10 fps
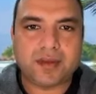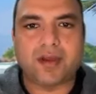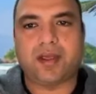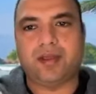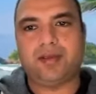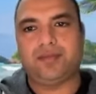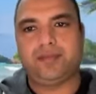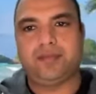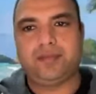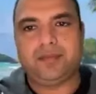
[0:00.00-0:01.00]
Okay.
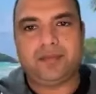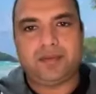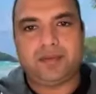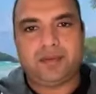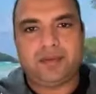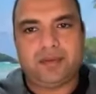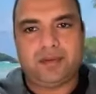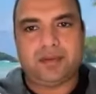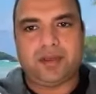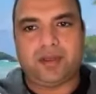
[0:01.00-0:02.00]

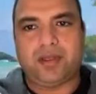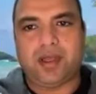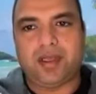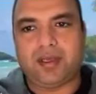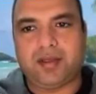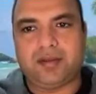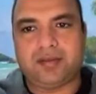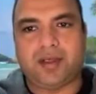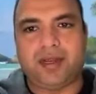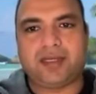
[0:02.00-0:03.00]
So
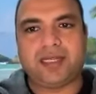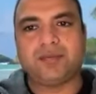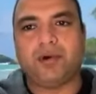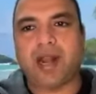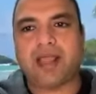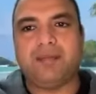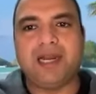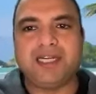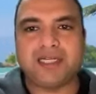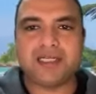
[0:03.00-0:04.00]
so it's more like a
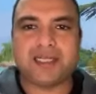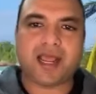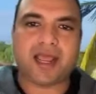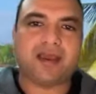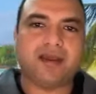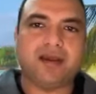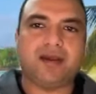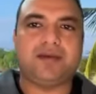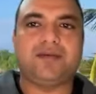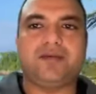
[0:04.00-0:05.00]
malicious attack
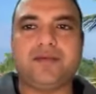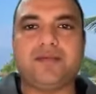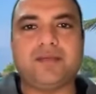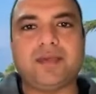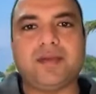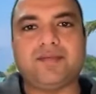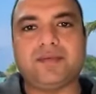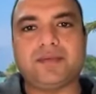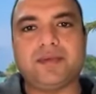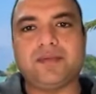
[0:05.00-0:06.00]

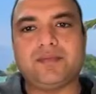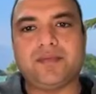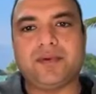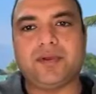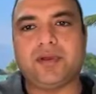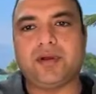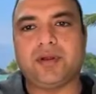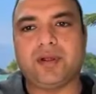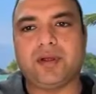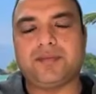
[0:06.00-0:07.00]
if to
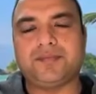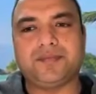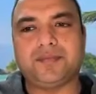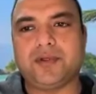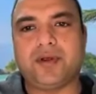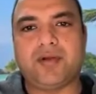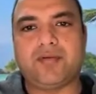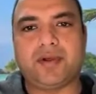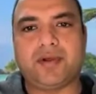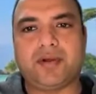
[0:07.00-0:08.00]
your
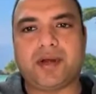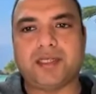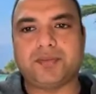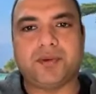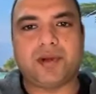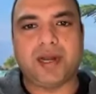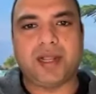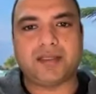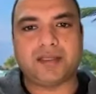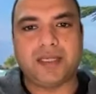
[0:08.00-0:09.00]
network or transport
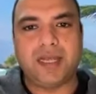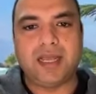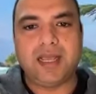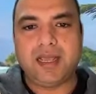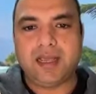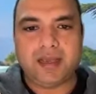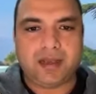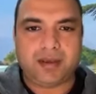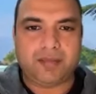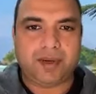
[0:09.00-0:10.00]
layers.
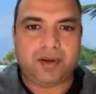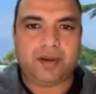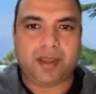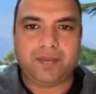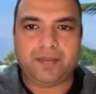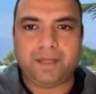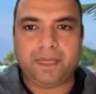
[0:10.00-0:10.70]
But okay.